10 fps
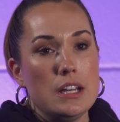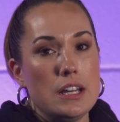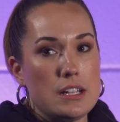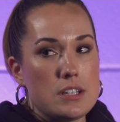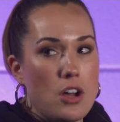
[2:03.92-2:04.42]

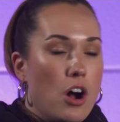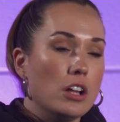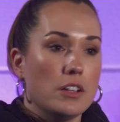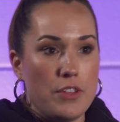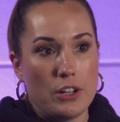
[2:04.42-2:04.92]
It's
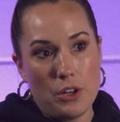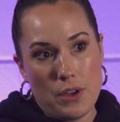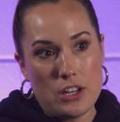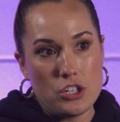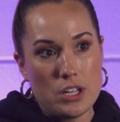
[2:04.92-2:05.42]
all of their
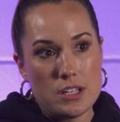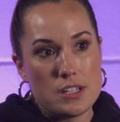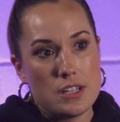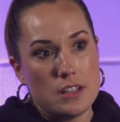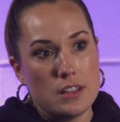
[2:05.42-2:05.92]

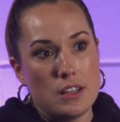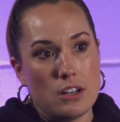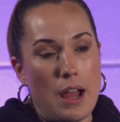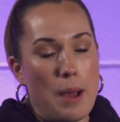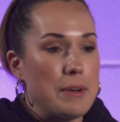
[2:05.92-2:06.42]
locations
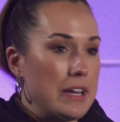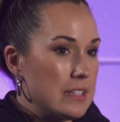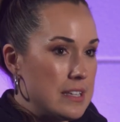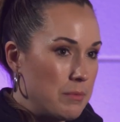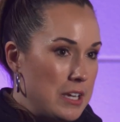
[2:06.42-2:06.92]
that are happening at
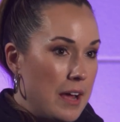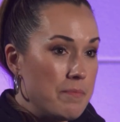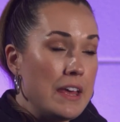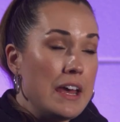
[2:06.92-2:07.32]
the same time.